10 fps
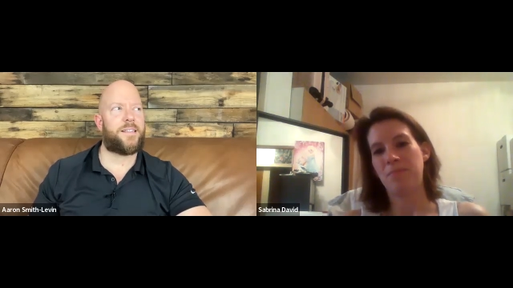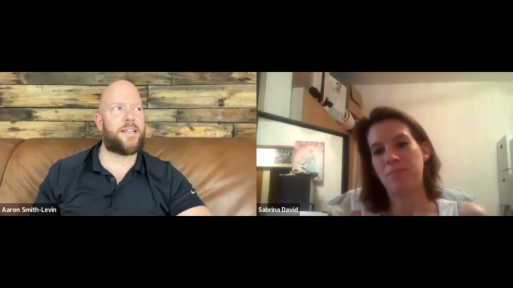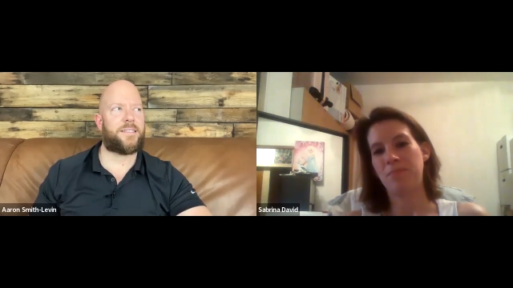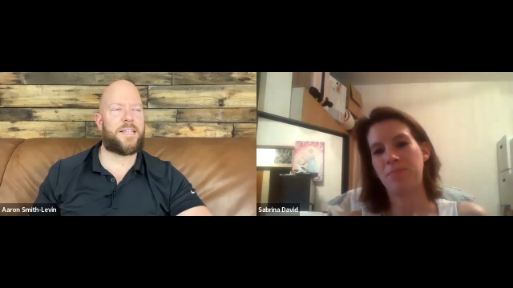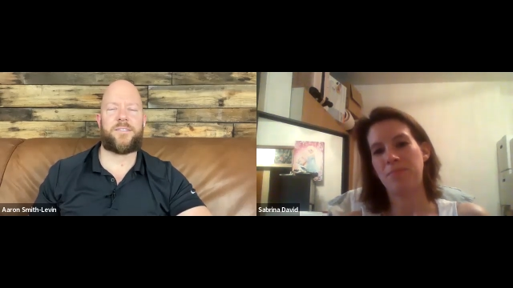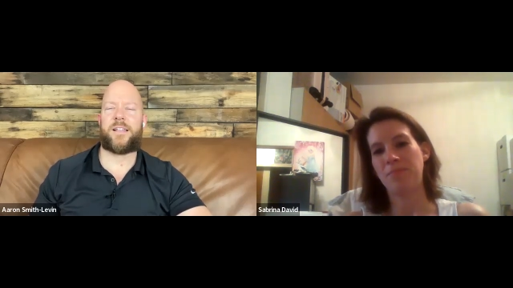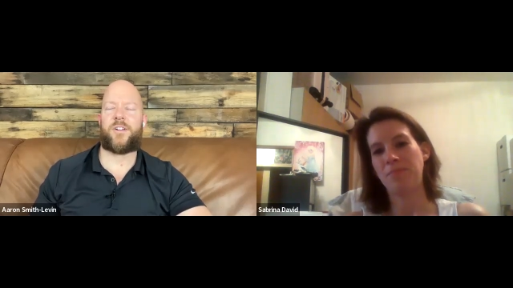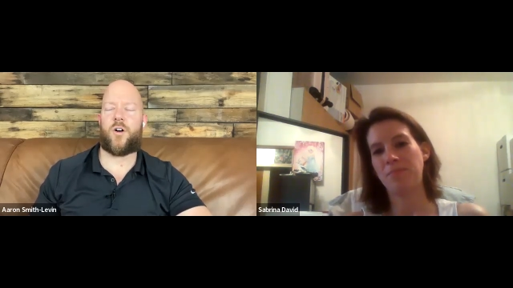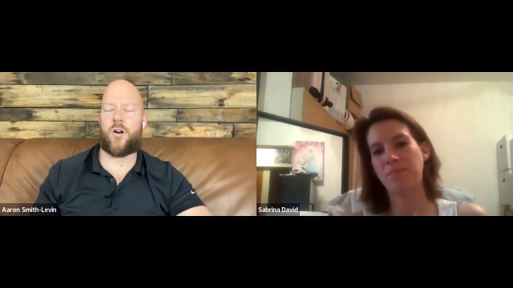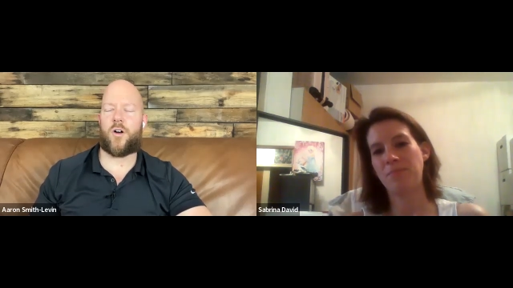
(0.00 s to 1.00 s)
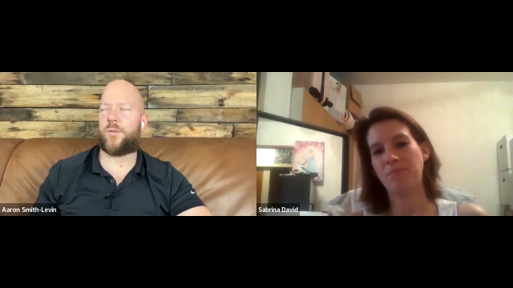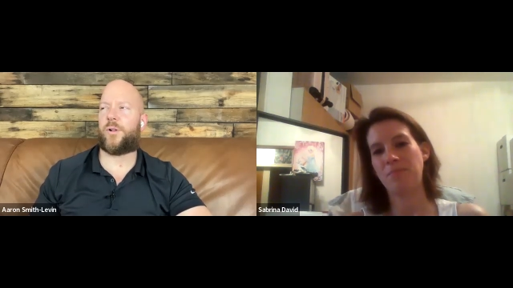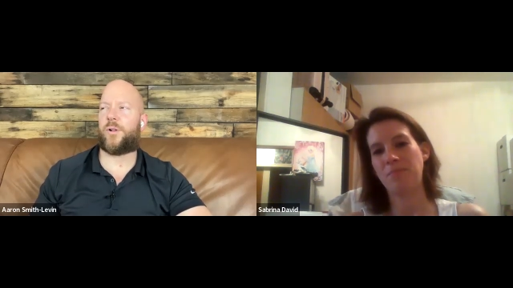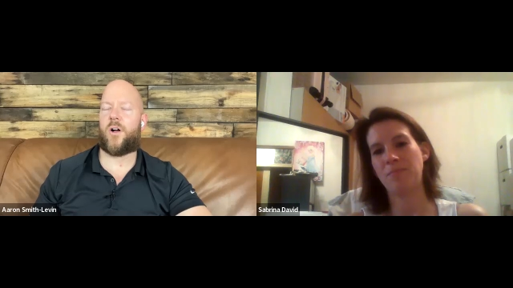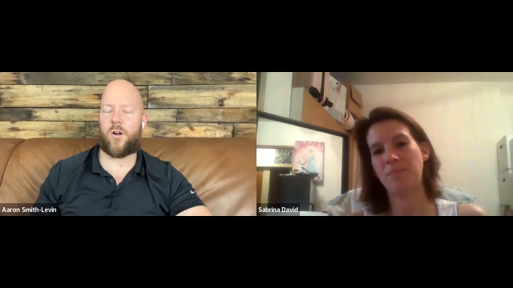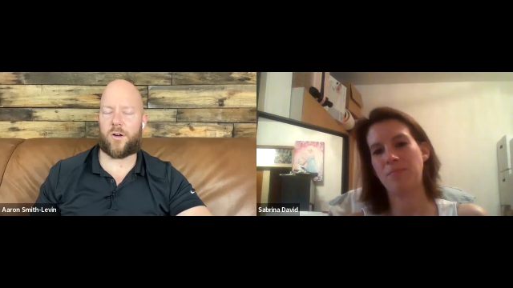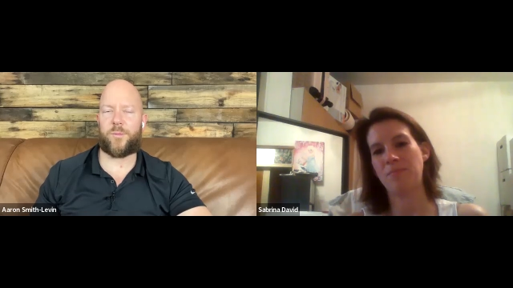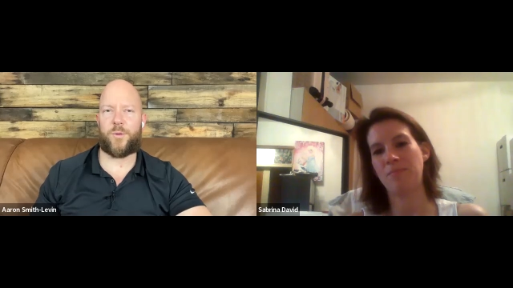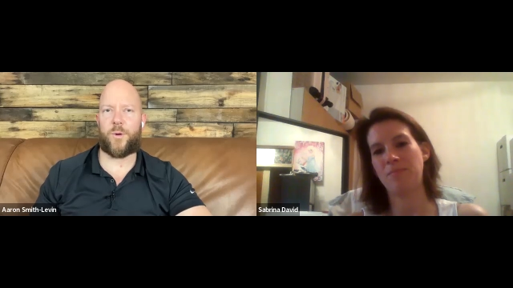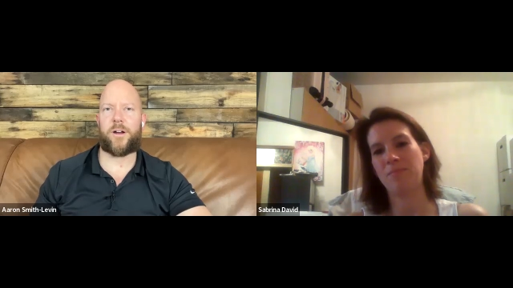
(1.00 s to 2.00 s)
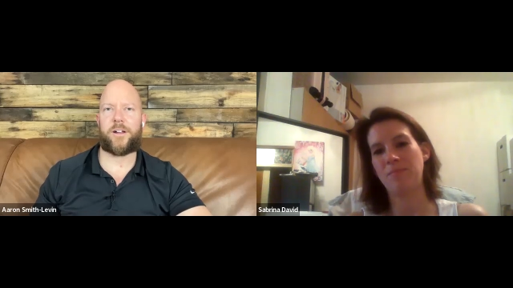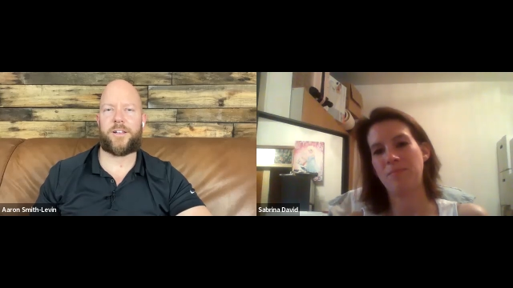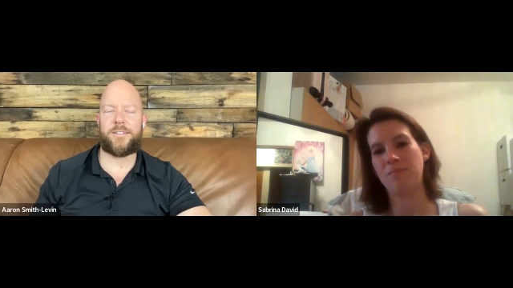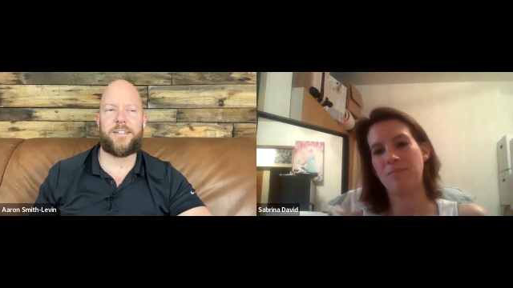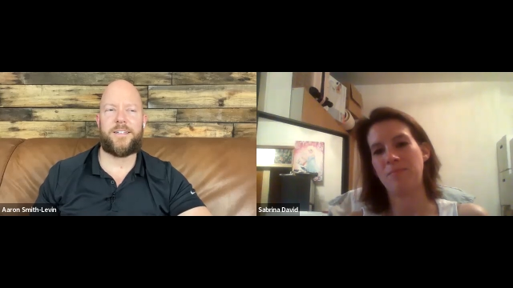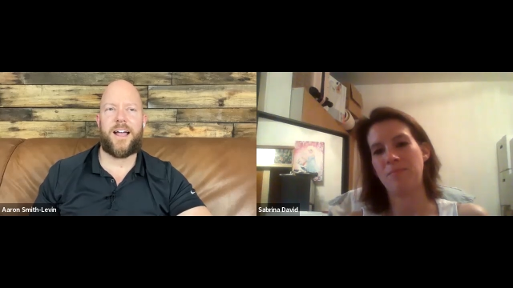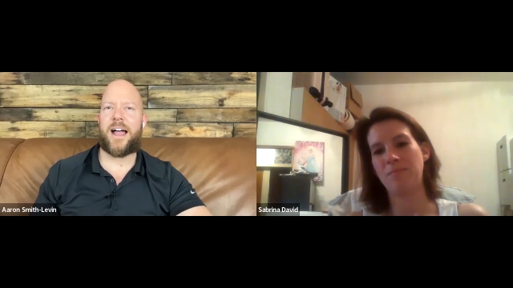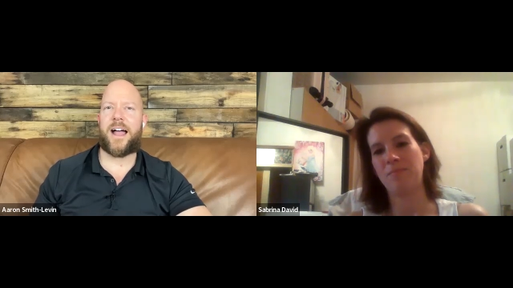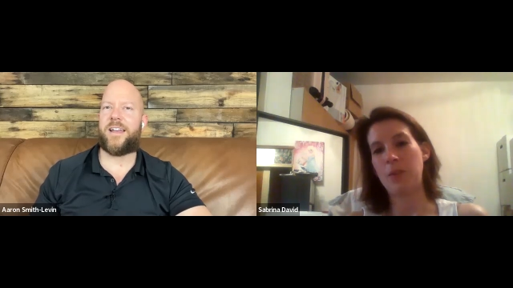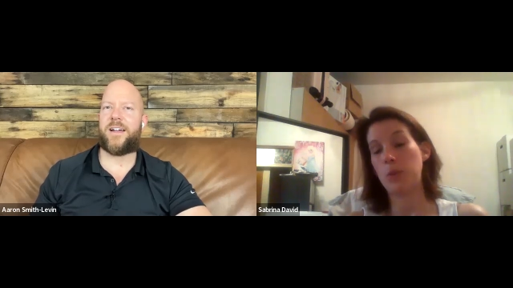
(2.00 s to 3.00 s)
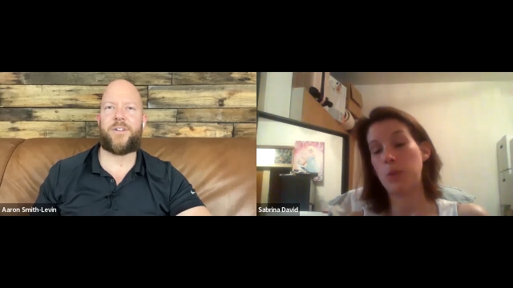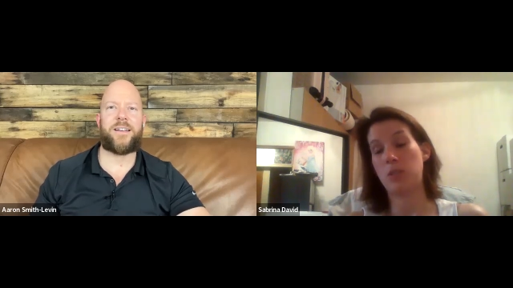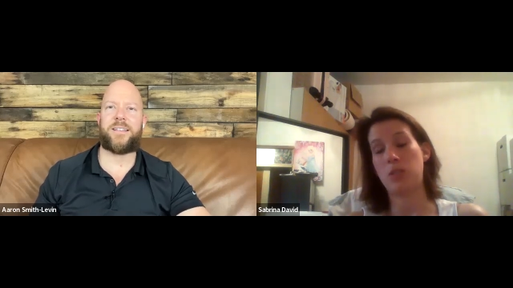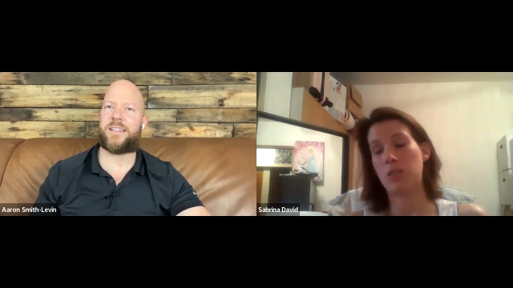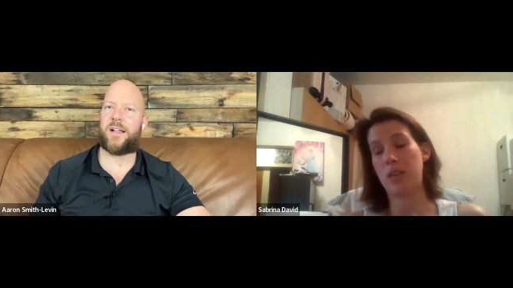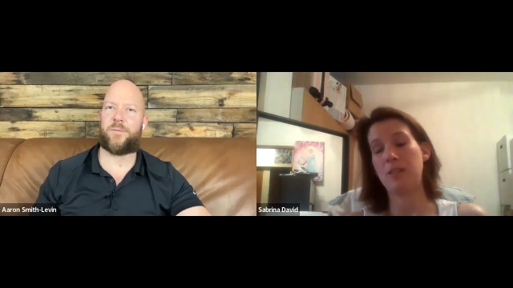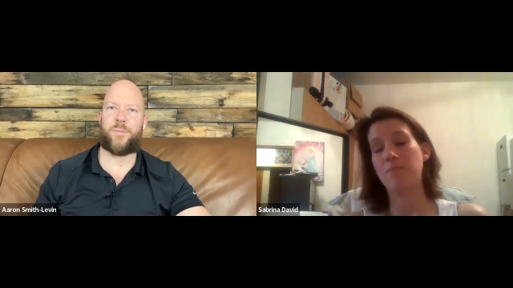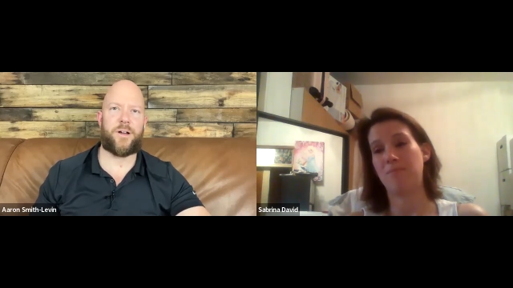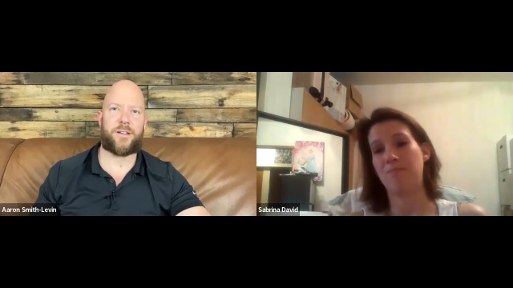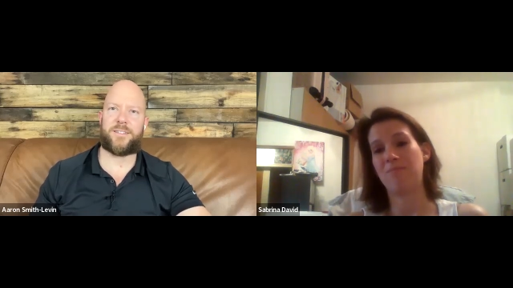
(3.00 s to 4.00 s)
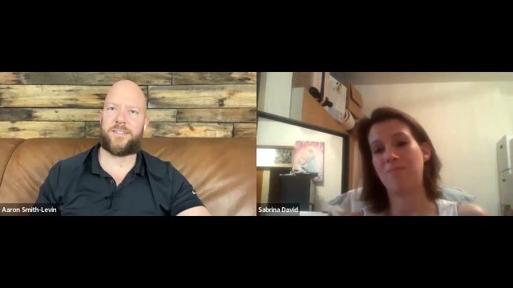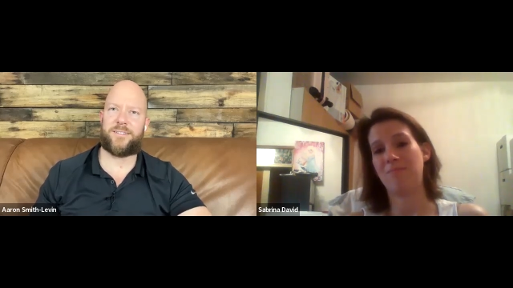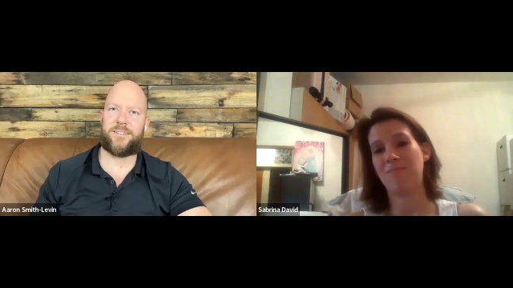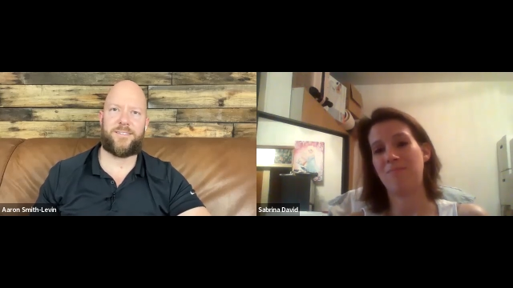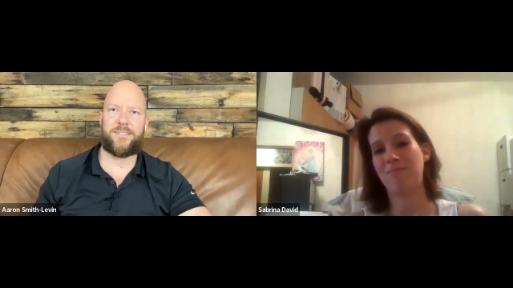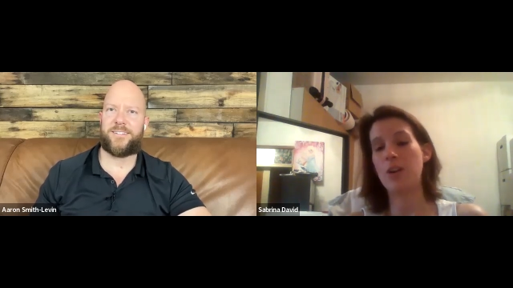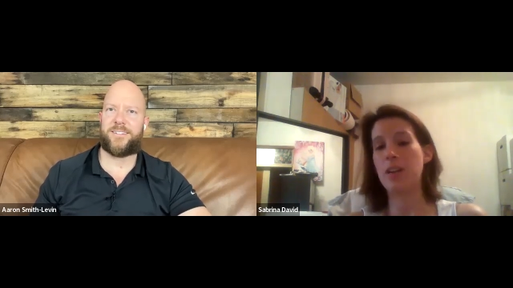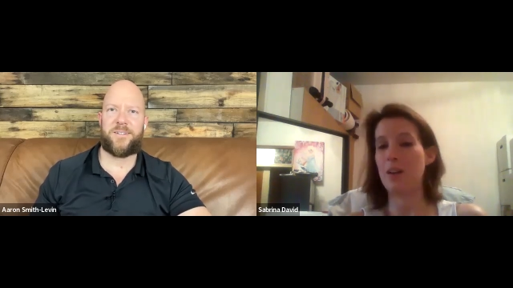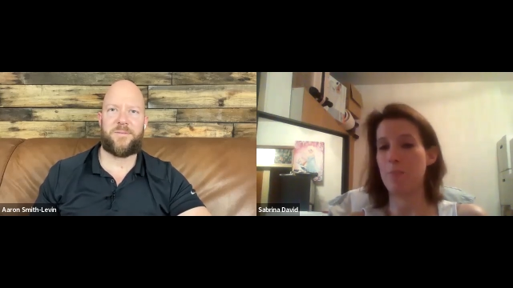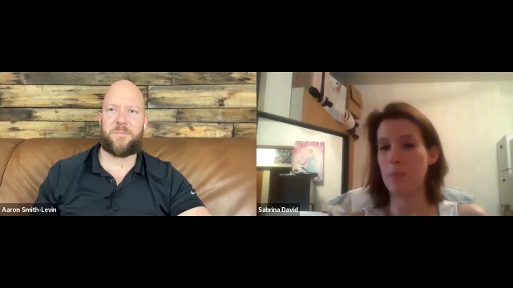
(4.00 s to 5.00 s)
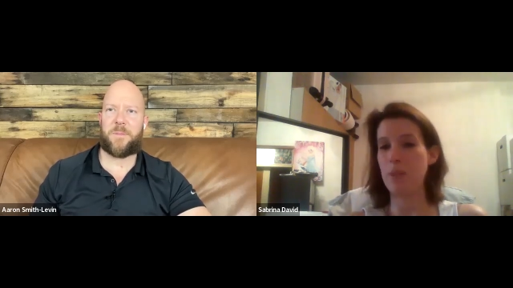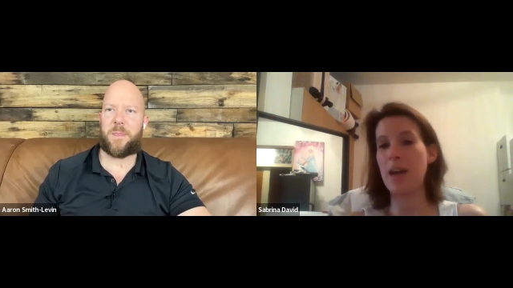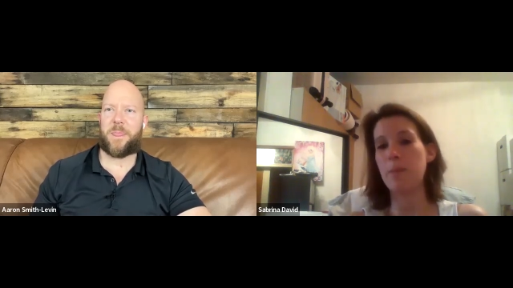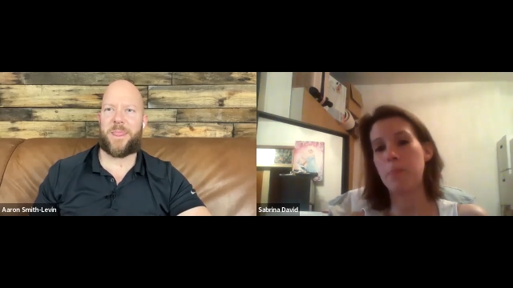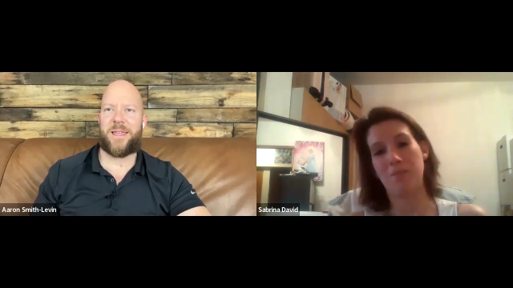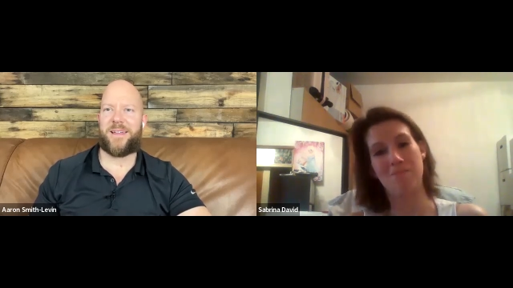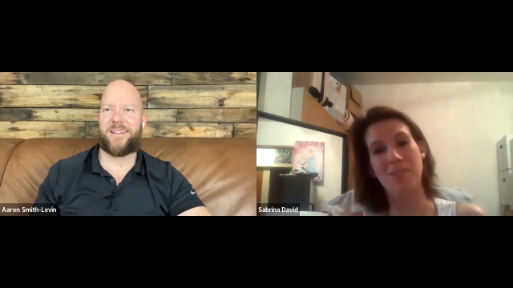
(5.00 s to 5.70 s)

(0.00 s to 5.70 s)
Speaker 1: that sounds like horrible, horrible work. I never was, had to sell books.
Speaker 2: Oh yeah, be happy.